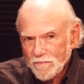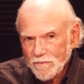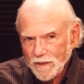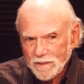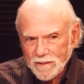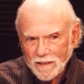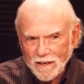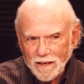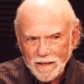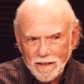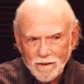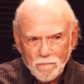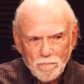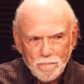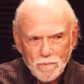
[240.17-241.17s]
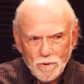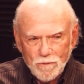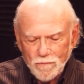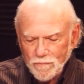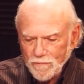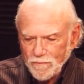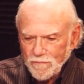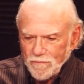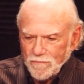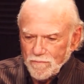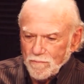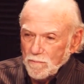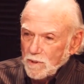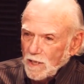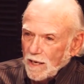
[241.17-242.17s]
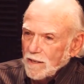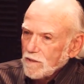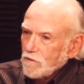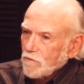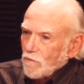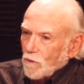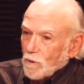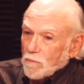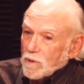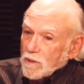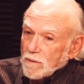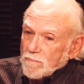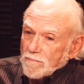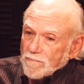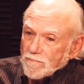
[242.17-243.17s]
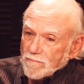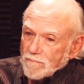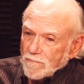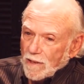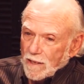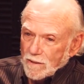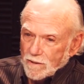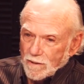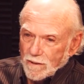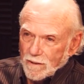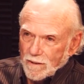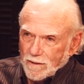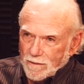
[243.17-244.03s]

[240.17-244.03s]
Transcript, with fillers: felt that I helped move science forward as a